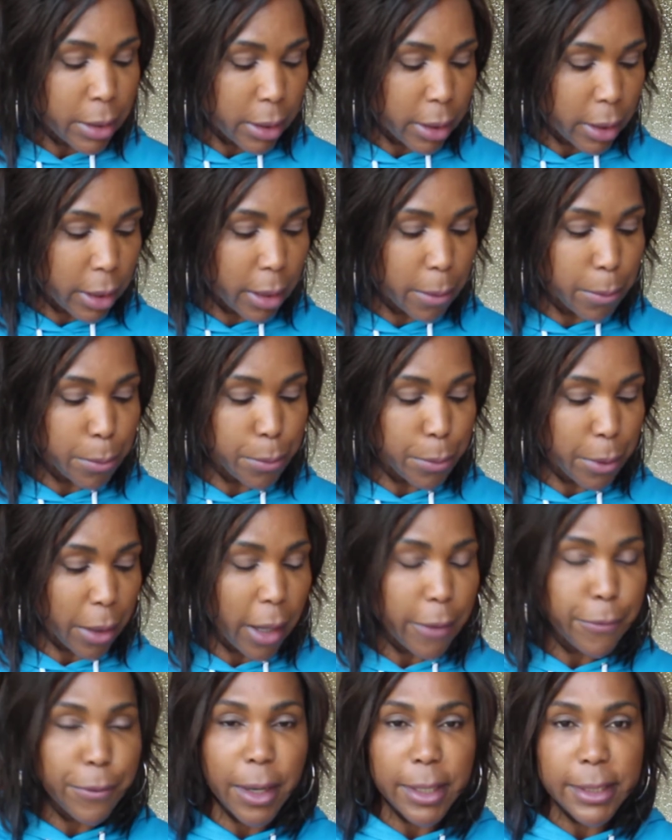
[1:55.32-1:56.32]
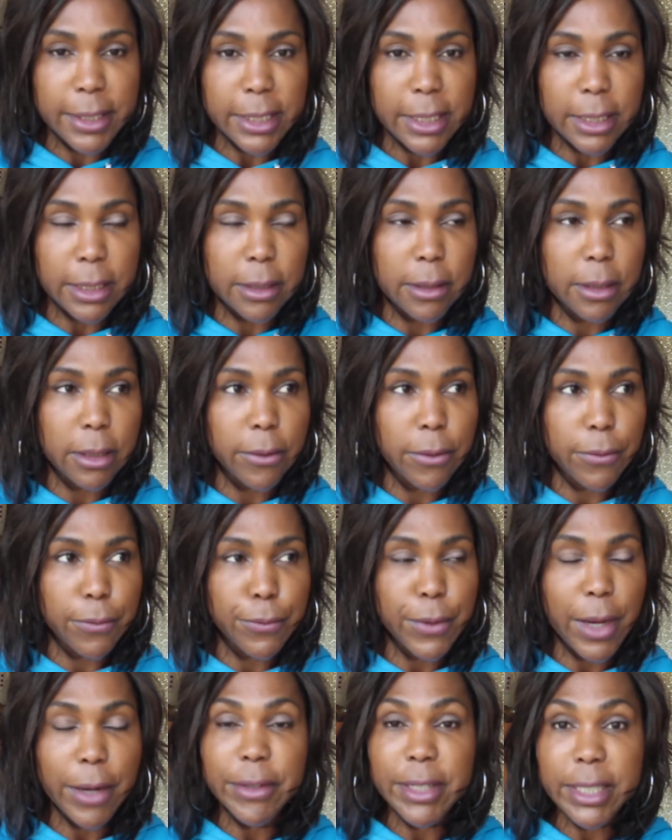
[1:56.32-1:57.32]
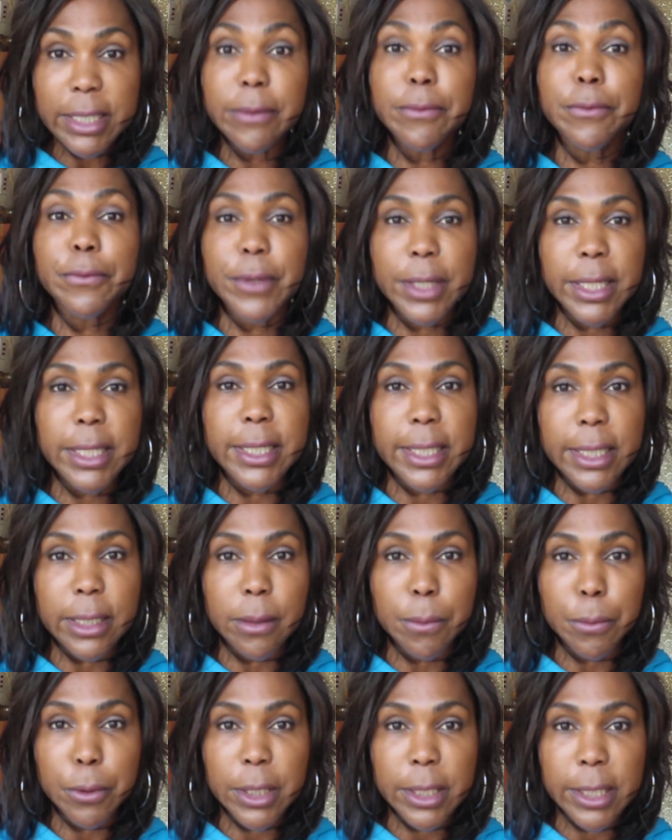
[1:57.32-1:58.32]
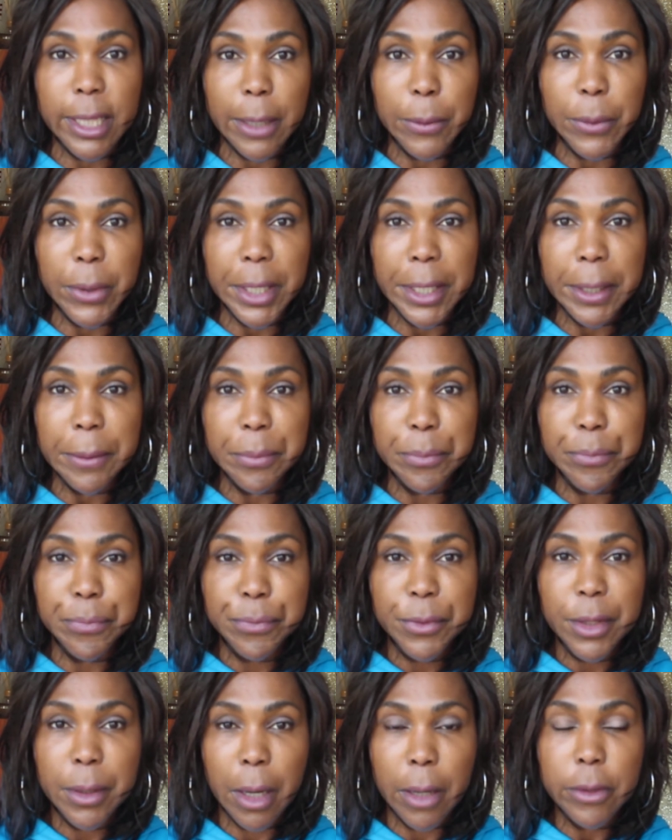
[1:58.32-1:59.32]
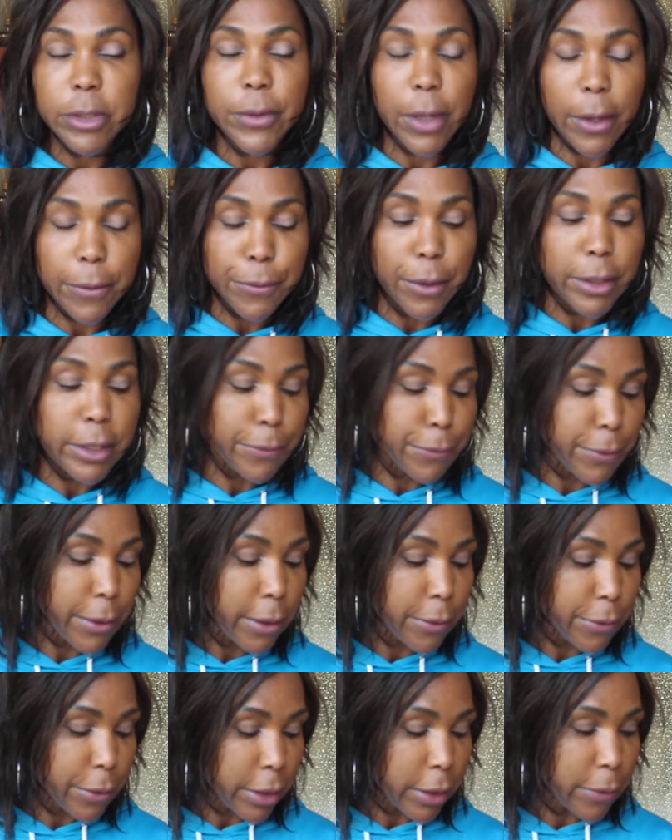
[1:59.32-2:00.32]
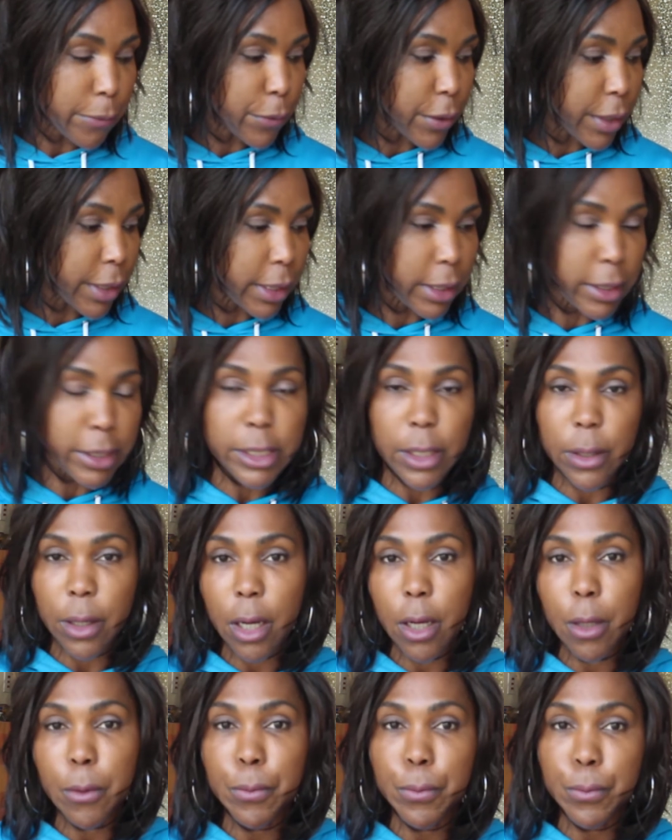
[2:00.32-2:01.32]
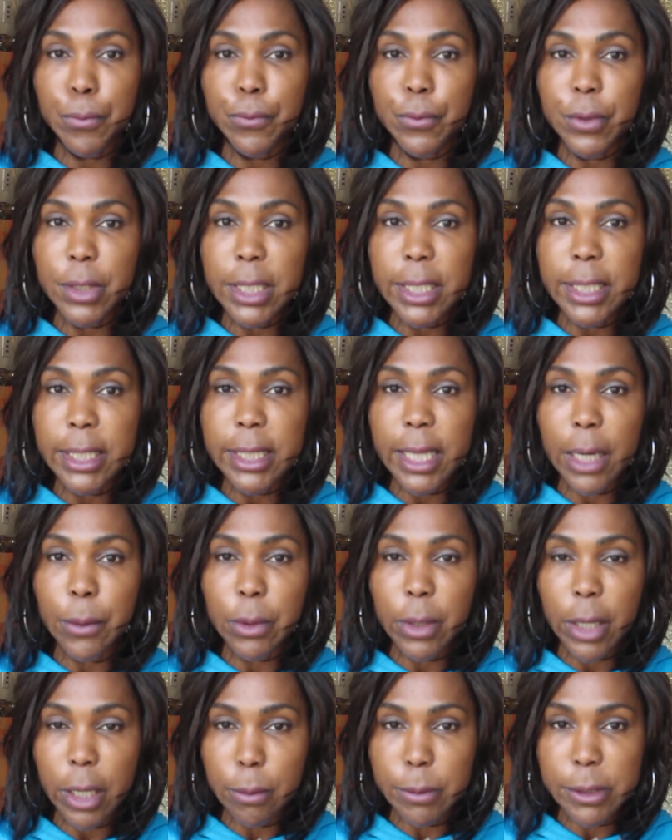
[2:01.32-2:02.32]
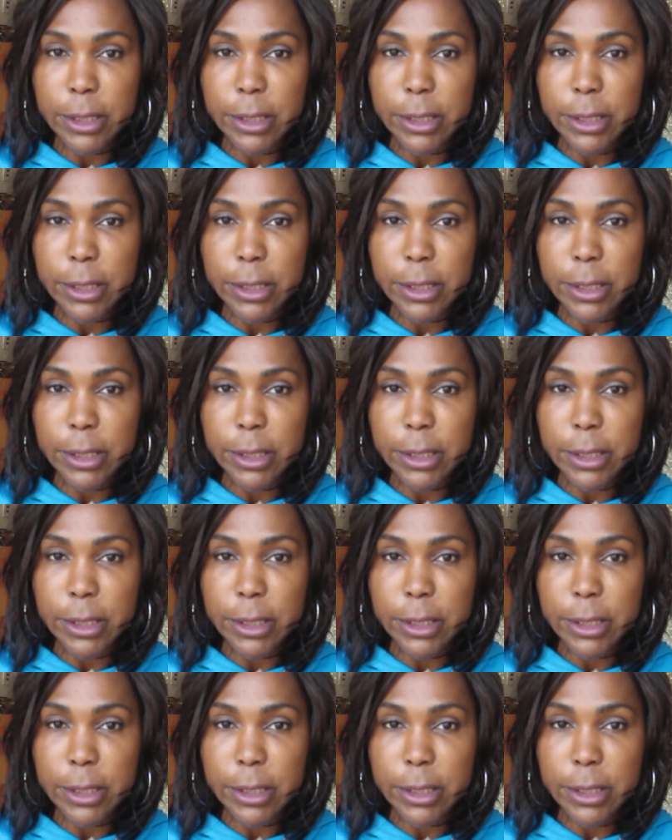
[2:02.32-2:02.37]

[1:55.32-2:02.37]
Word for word: Um, but I find it very convenient, put it that way. I, I find it very, very convenient. So hopefully that will help